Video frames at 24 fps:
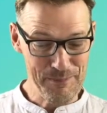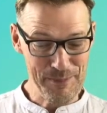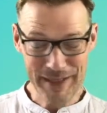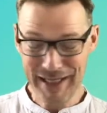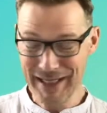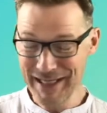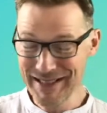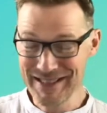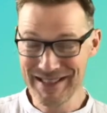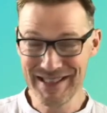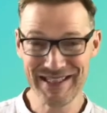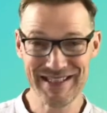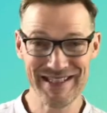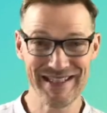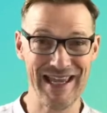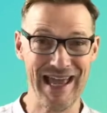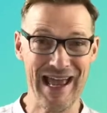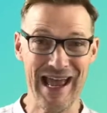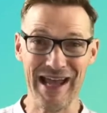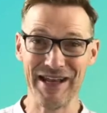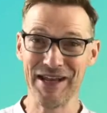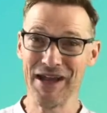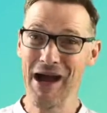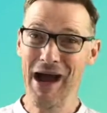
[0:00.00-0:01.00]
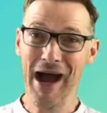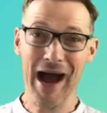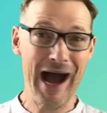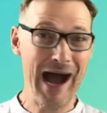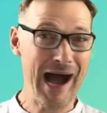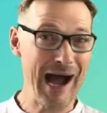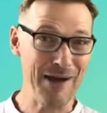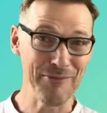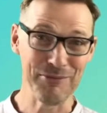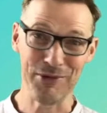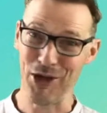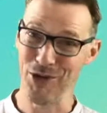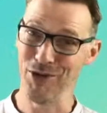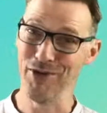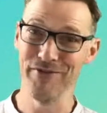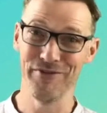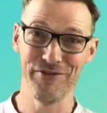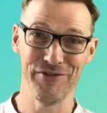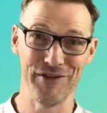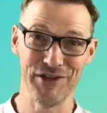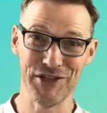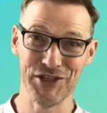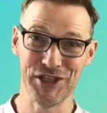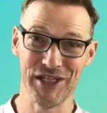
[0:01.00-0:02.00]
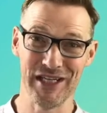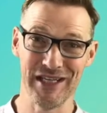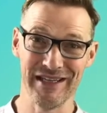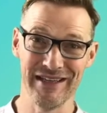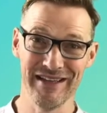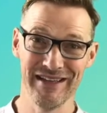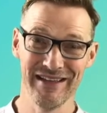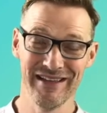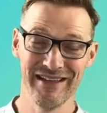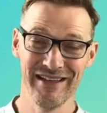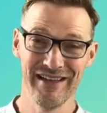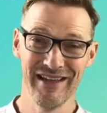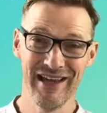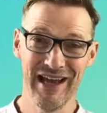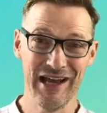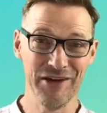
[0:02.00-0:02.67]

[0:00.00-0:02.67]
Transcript: Peter said, I'm going fishing.